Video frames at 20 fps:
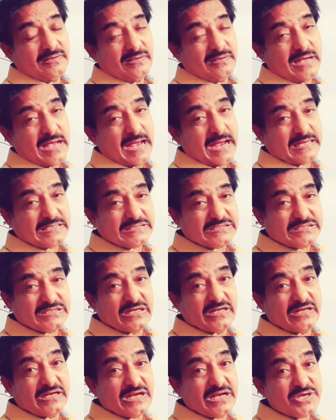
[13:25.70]

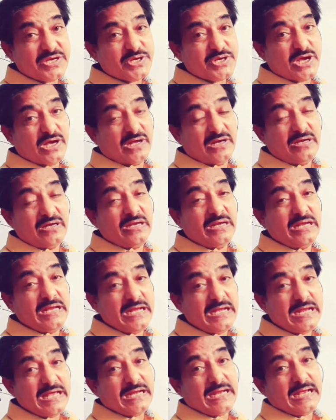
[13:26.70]
acceleration,
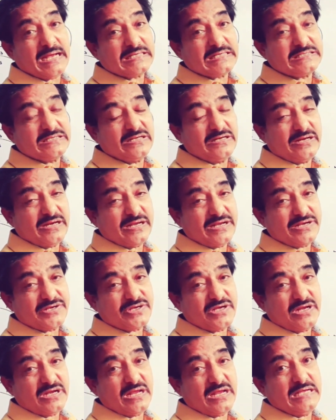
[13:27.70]
linear
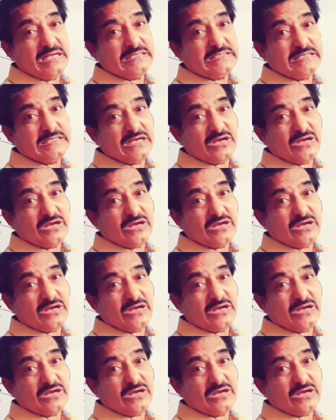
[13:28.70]
acceleration is